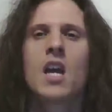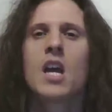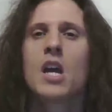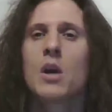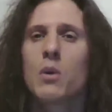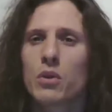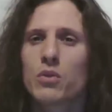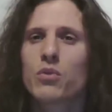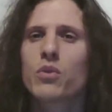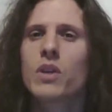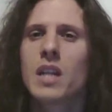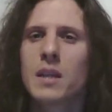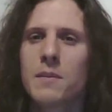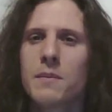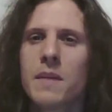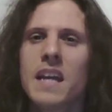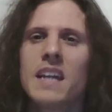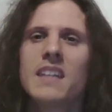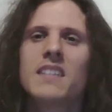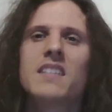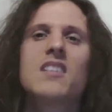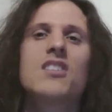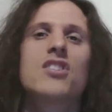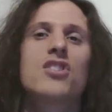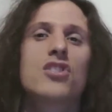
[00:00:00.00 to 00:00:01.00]
What really made
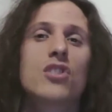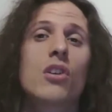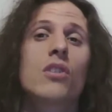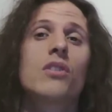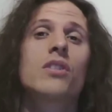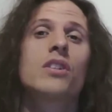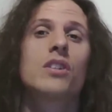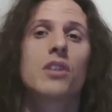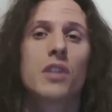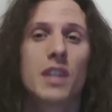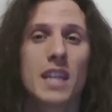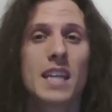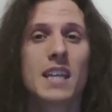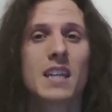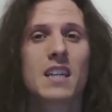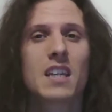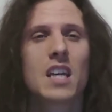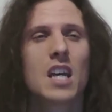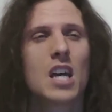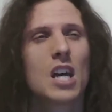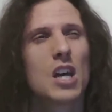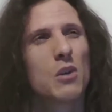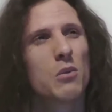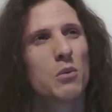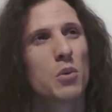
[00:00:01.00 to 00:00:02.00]
this genre unique
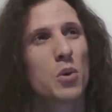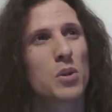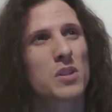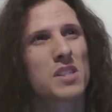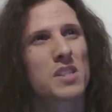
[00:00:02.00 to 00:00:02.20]
was